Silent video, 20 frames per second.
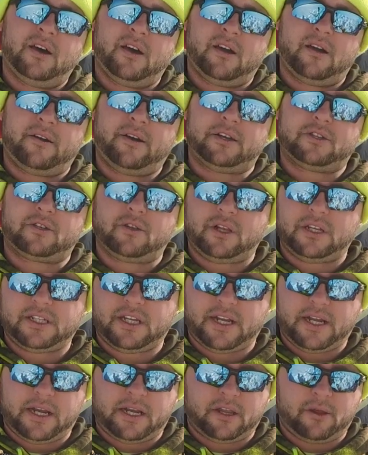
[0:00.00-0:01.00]
Alright, so let's
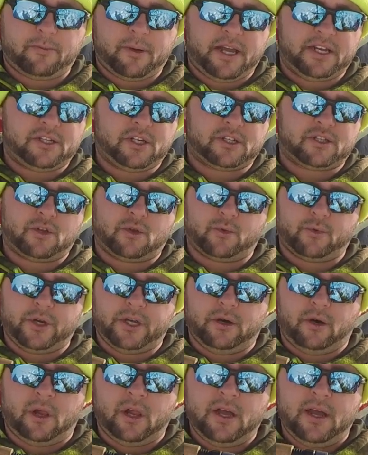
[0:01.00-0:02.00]
get into the basics of the
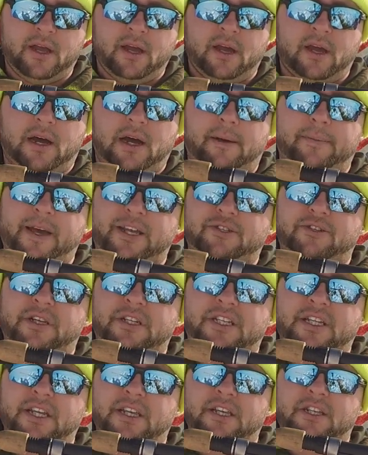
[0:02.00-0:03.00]
reel. As you can
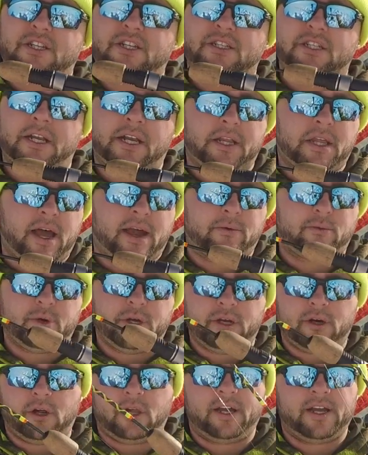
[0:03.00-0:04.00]
see, this is an inline
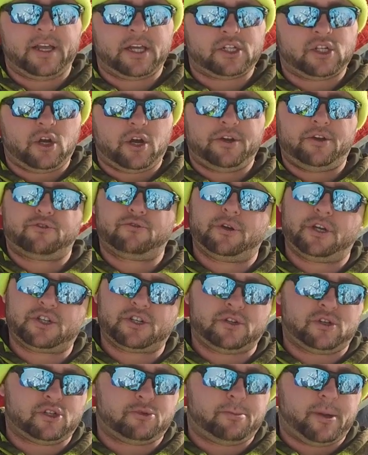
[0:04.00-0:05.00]
reel. It's not your
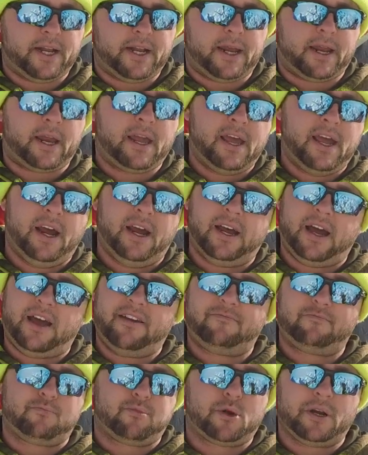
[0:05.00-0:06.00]
traditional spinning.
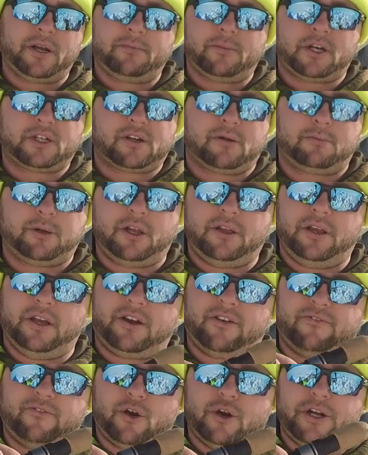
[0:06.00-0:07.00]
I've pretty much completely
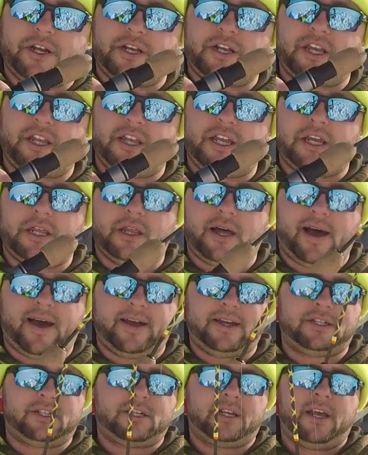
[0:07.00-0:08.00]
converted to the
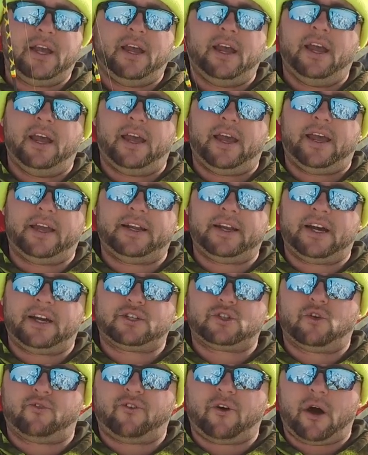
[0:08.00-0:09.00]
inlines, and
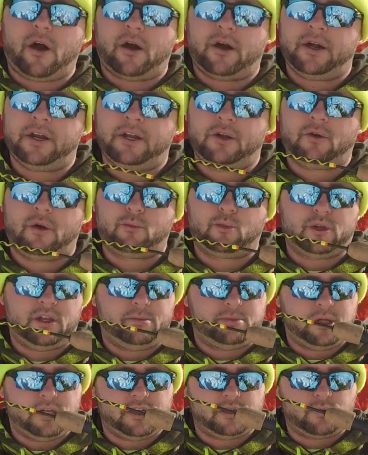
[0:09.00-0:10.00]
so far, I'm really
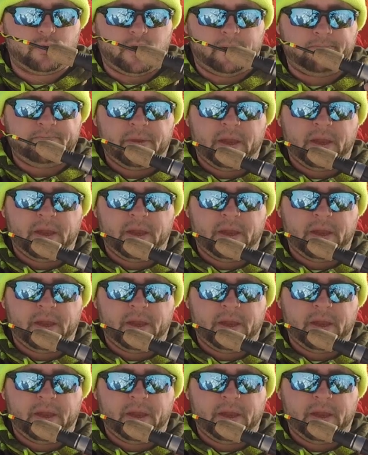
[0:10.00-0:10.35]
pleased with them.